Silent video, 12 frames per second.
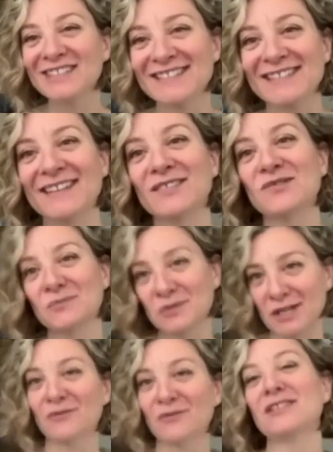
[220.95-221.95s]
it sounds, from
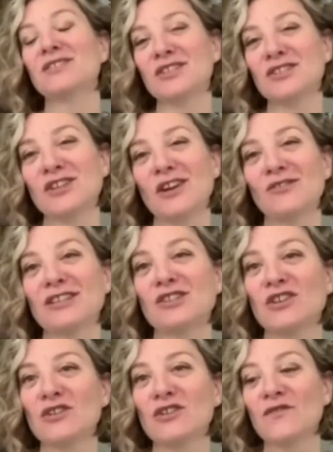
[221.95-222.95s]
generation to
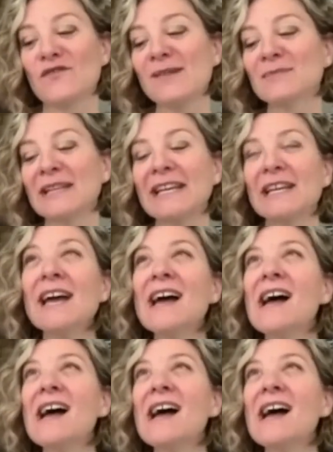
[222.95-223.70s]
generation in your family.